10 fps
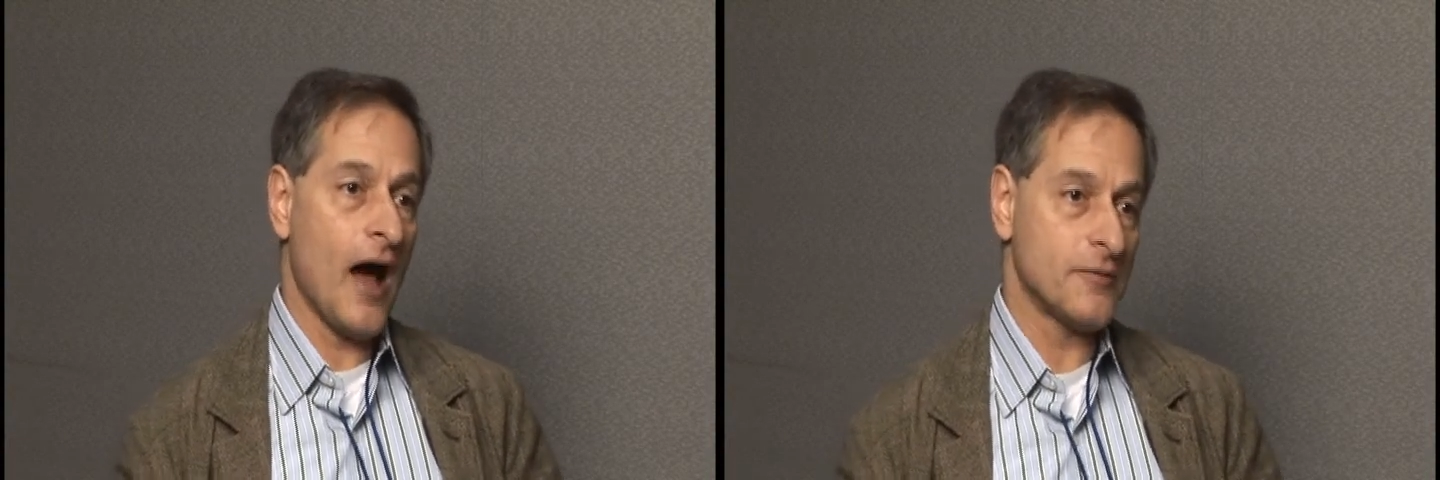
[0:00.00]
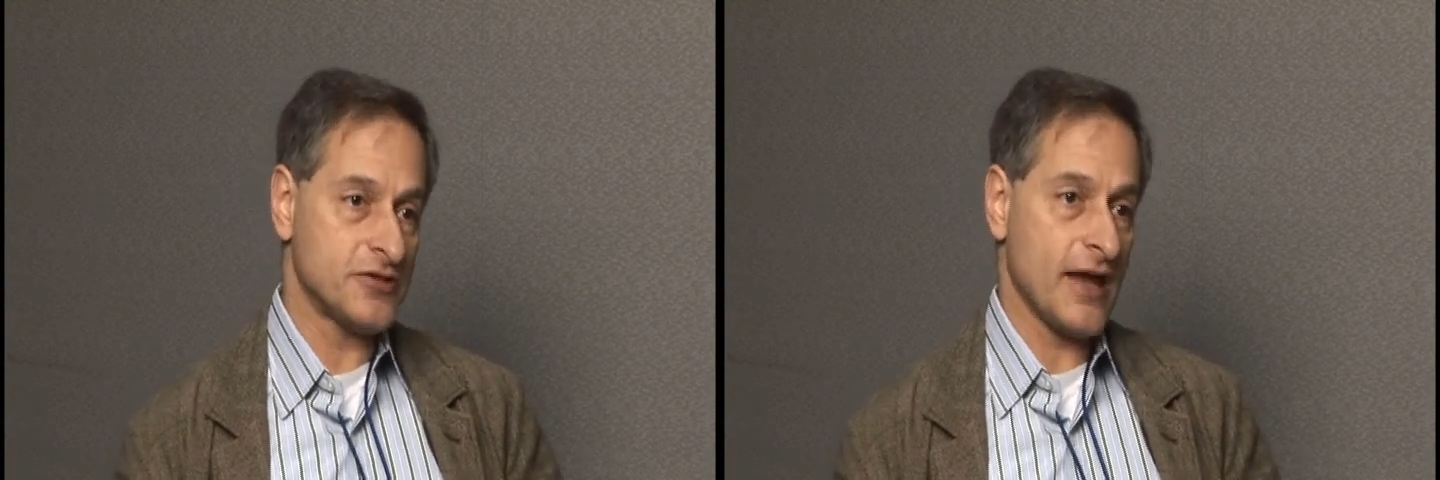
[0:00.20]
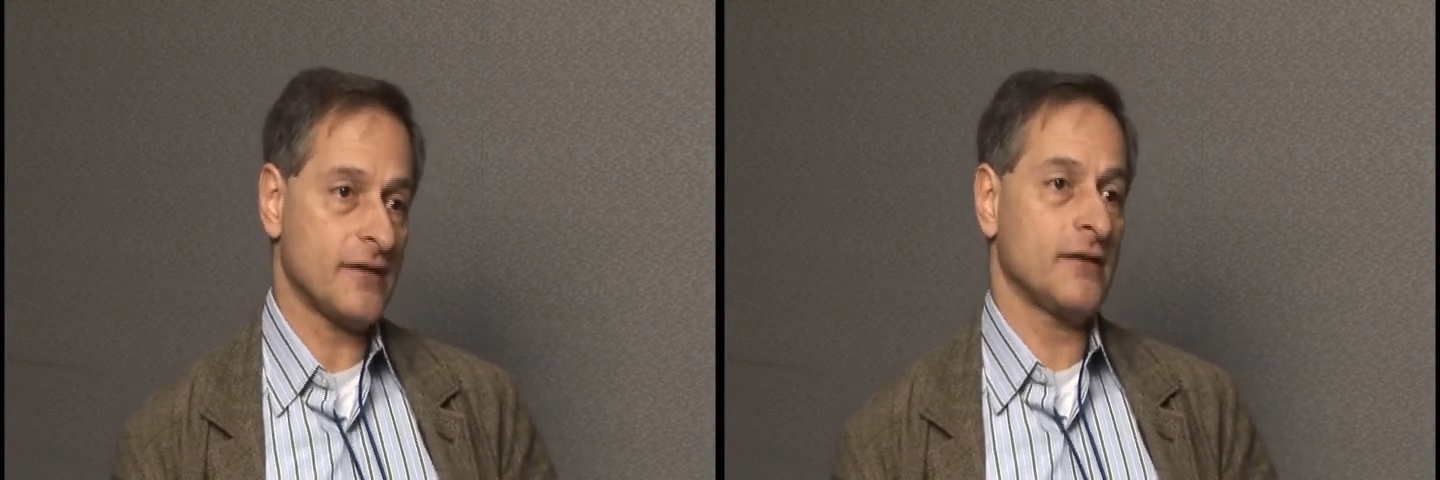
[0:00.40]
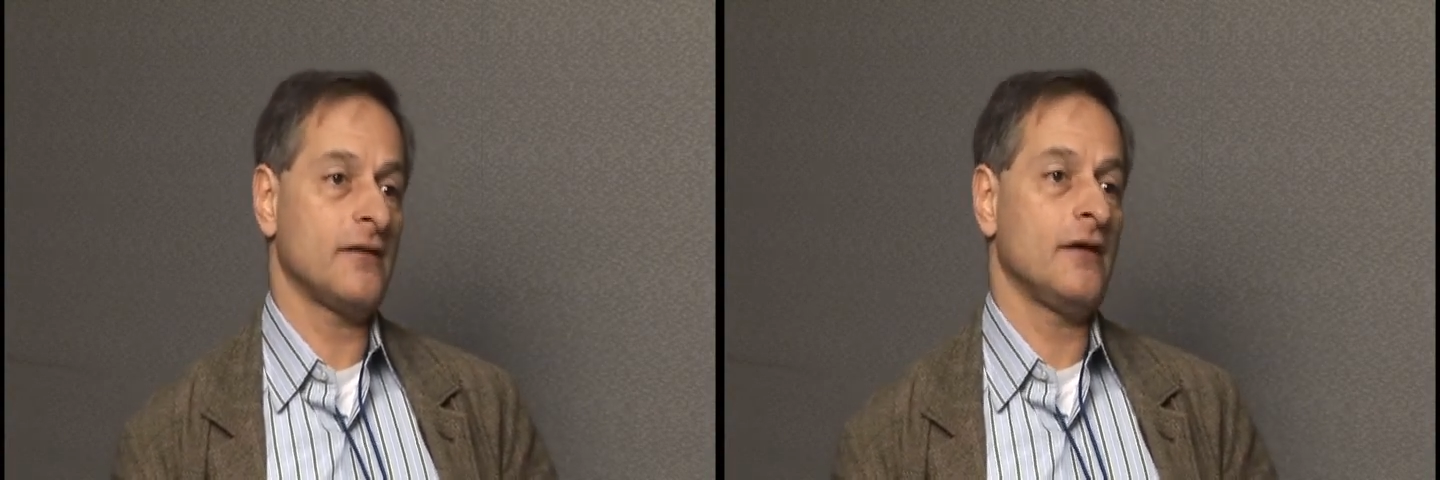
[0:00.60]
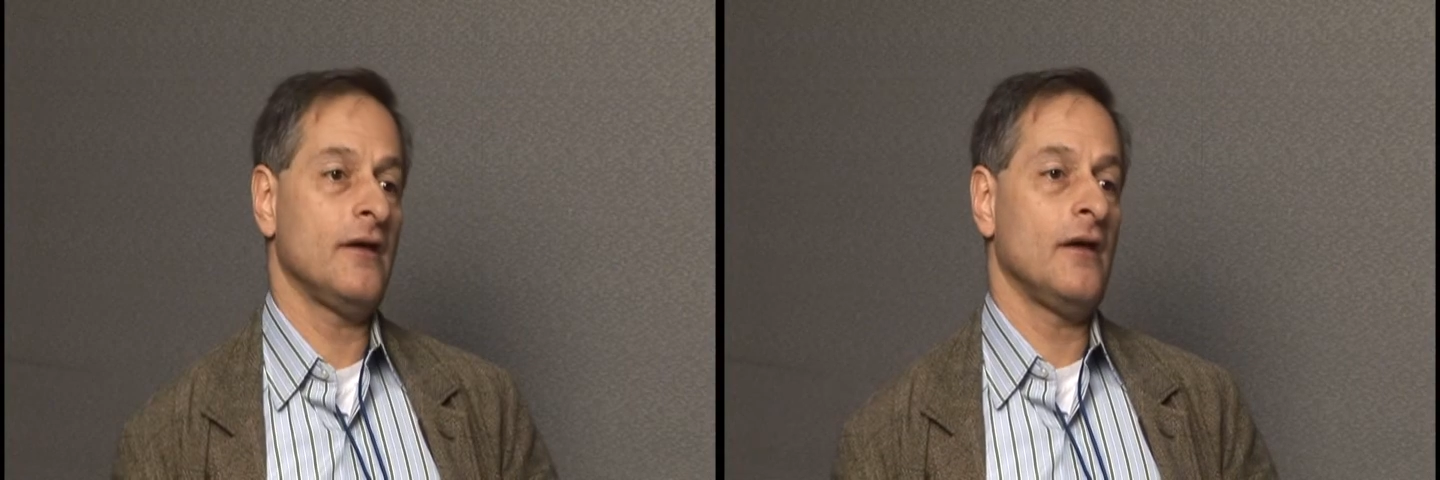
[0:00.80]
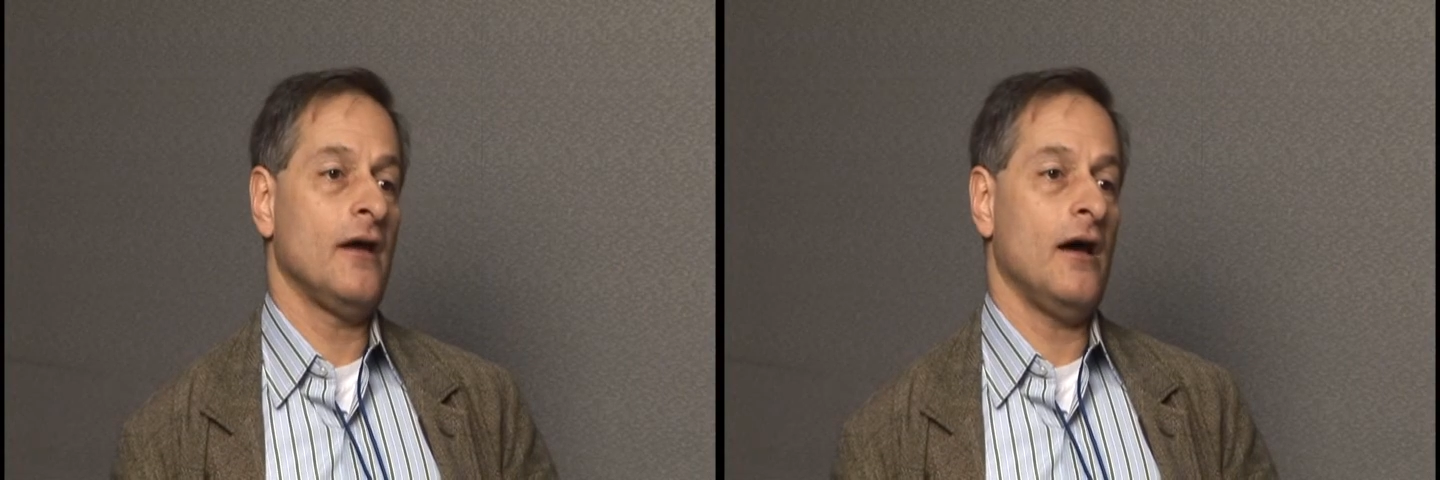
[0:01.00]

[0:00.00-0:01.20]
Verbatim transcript: object. Mm-hmm.